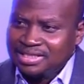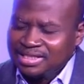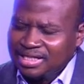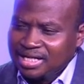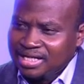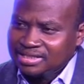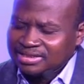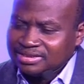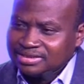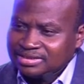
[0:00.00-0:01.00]
And,
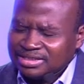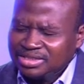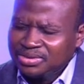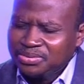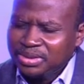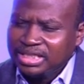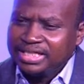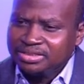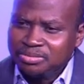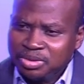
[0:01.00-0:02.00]
we
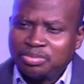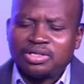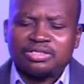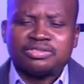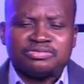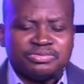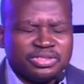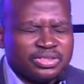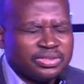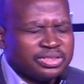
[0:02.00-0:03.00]
get to be part of
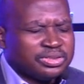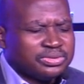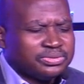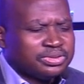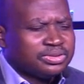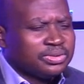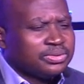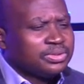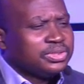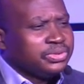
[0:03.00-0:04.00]
what God is doing. So
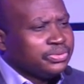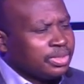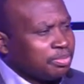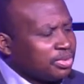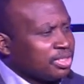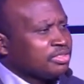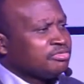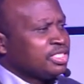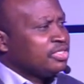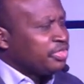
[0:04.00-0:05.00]
you are part of
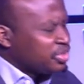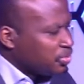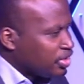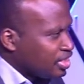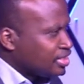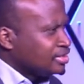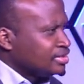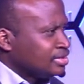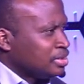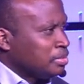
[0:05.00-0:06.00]
a great work.
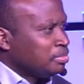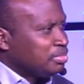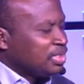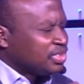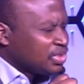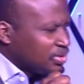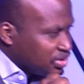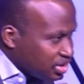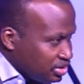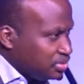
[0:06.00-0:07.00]
Please
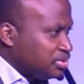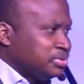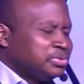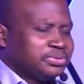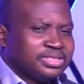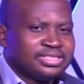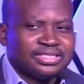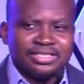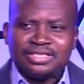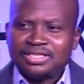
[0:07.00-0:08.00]
continue to do it.
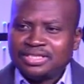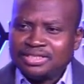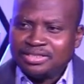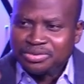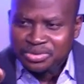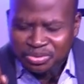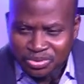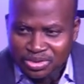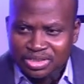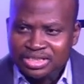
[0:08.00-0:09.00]
The
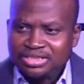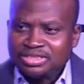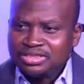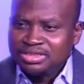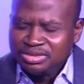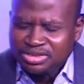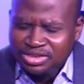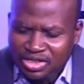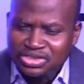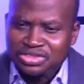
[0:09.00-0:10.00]
reward is
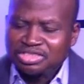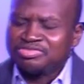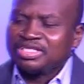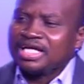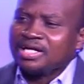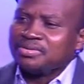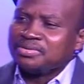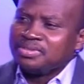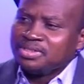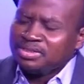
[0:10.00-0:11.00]
not just for now.
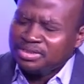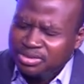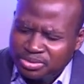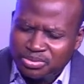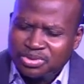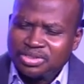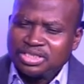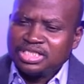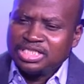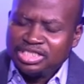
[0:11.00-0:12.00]
The reward
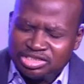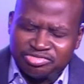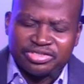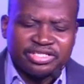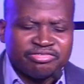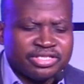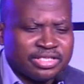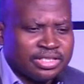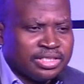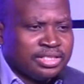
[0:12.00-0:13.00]
is forever.
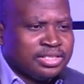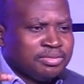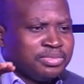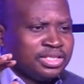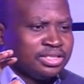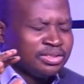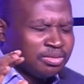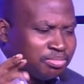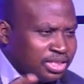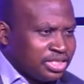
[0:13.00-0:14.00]
May the
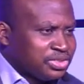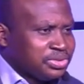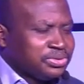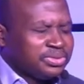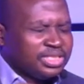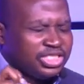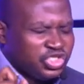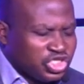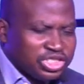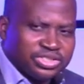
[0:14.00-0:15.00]
Lord bless you
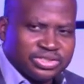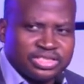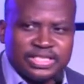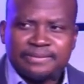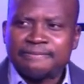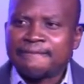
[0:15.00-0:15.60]
in Jesus' name.